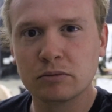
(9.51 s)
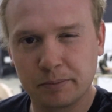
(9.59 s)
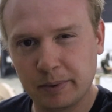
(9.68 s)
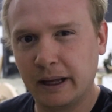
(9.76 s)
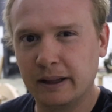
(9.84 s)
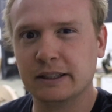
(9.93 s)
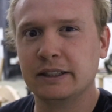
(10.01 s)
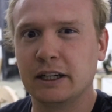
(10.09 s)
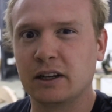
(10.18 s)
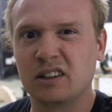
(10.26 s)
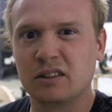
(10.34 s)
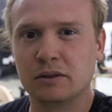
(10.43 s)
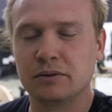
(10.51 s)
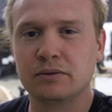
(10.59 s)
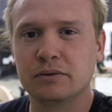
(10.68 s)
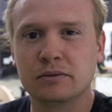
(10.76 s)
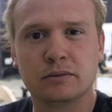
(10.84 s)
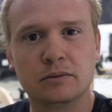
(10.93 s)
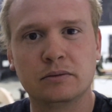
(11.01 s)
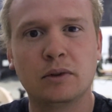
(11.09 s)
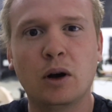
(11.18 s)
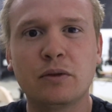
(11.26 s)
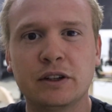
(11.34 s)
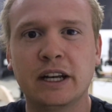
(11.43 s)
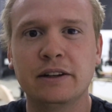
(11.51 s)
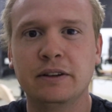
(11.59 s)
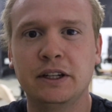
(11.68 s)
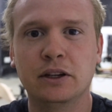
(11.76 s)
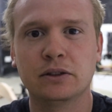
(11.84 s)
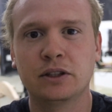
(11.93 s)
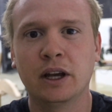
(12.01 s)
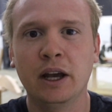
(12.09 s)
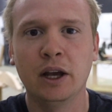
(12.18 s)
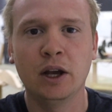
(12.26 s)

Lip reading: playlist here of over 10 videos